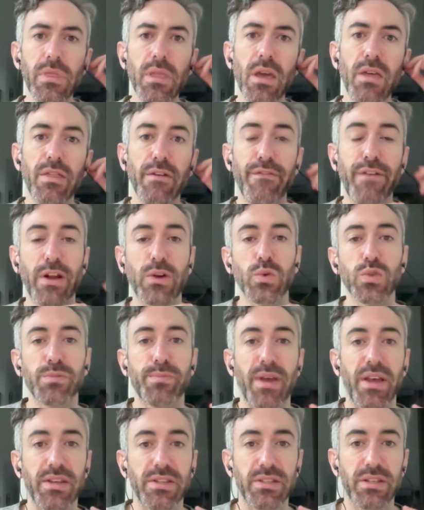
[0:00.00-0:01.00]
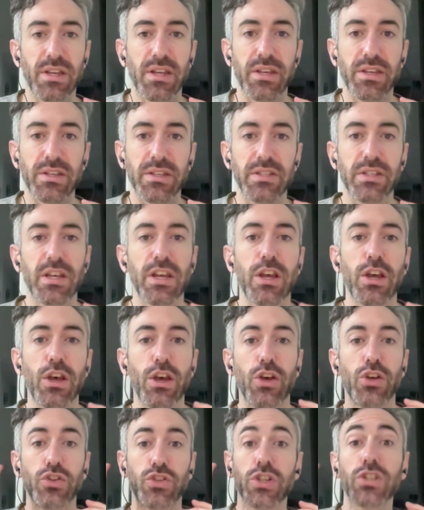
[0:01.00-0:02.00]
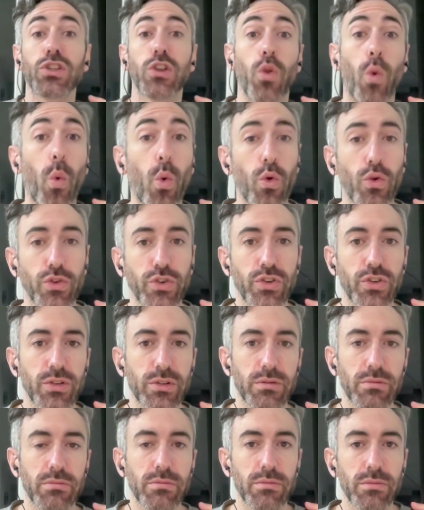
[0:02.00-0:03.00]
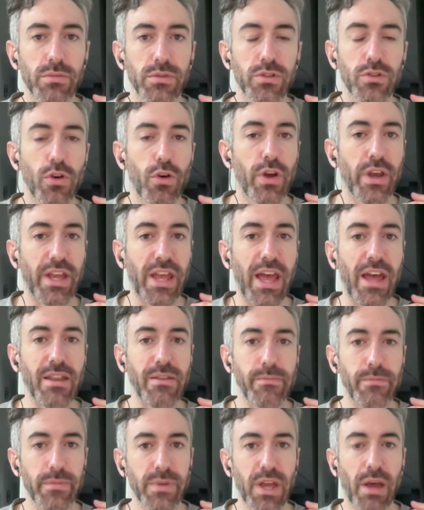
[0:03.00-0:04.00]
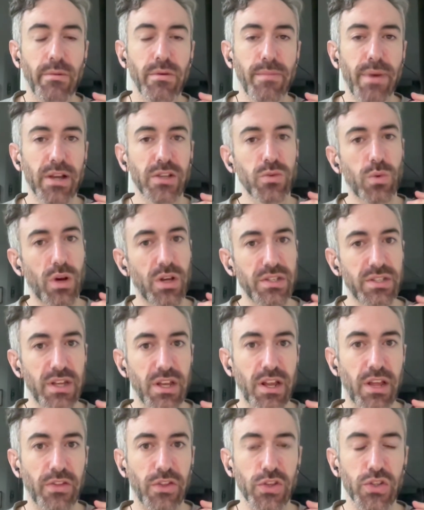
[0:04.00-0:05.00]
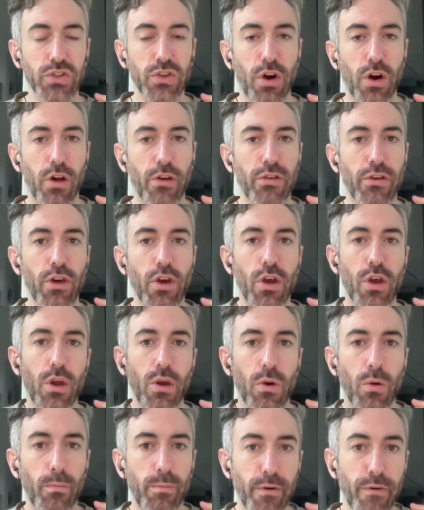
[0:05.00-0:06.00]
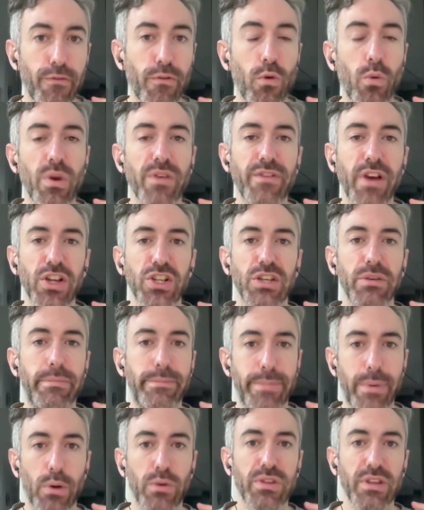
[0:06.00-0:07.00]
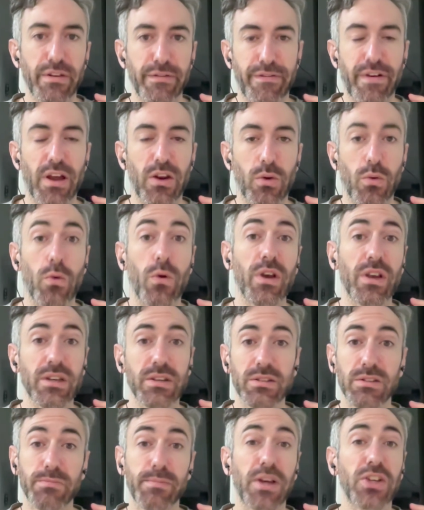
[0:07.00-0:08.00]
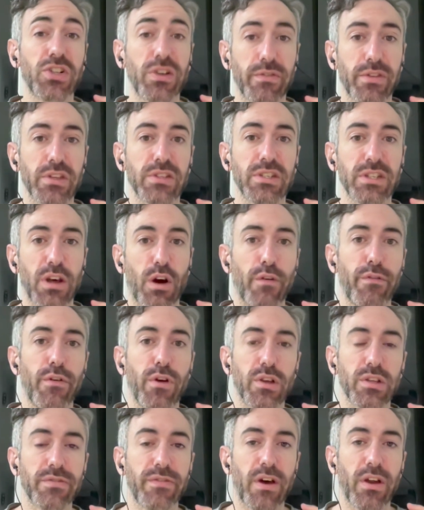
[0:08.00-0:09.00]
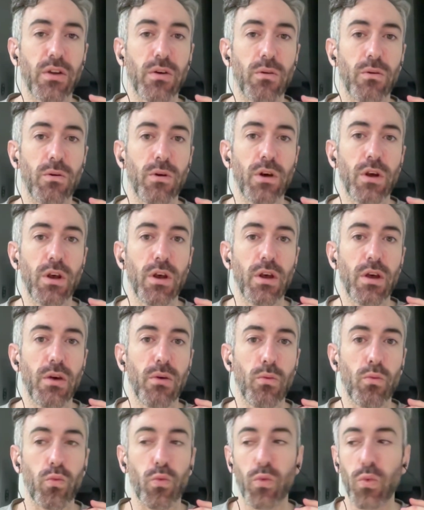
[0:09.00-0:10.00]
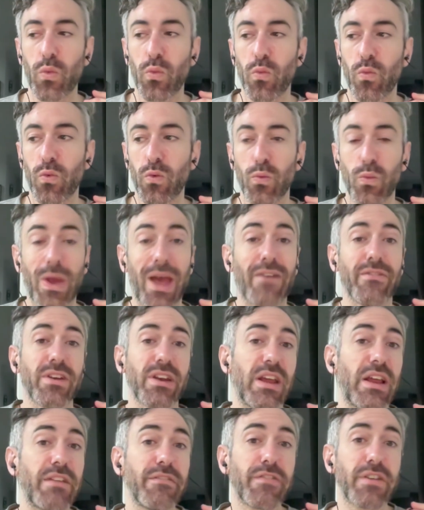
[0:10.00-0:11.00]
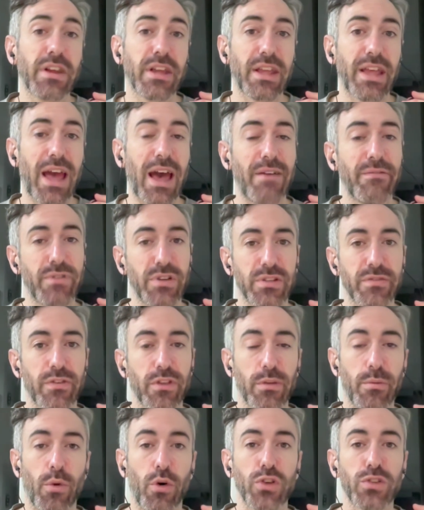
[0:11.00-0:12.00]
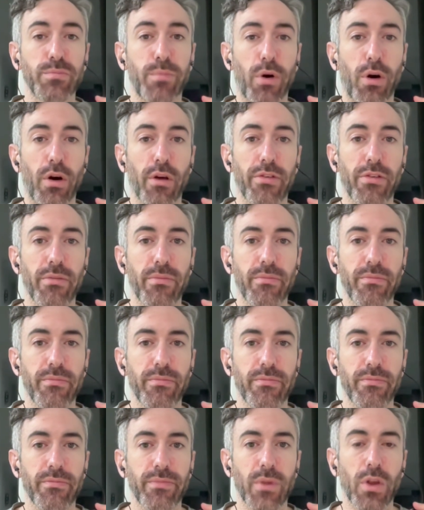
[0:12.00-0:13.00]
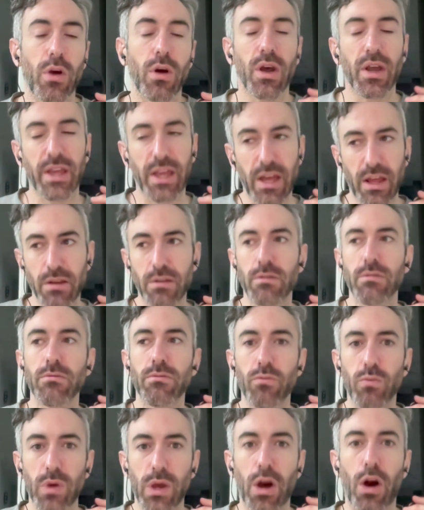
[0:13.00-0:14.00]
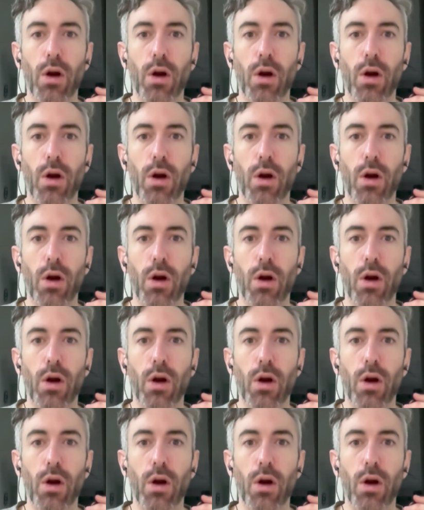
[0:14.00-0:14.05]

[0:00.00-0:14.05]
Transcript: funnel space, is just launch. So again, coming back to what I said at the start, before we've actually built a funnel, especially if this is our first funnel, we have an infinite canvas for the most part. Again, we are